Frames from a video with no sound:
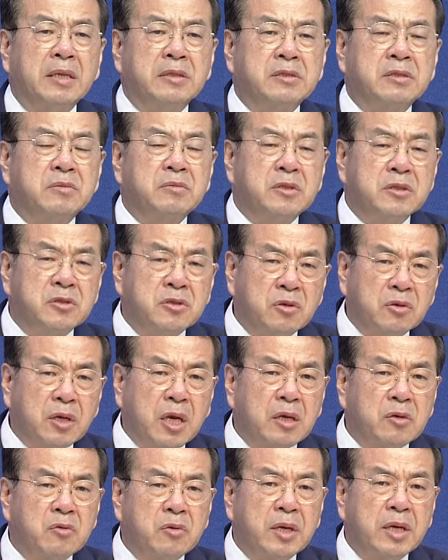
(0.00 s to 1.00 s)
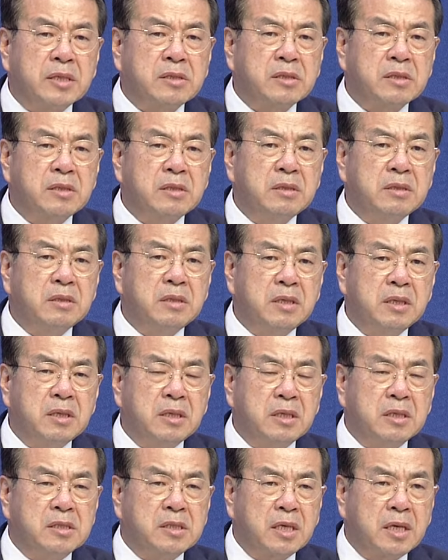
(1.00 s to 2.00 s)
but there were testimonies
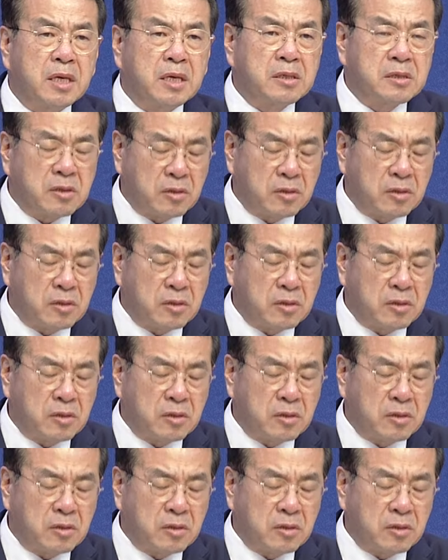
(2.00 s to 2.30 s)
that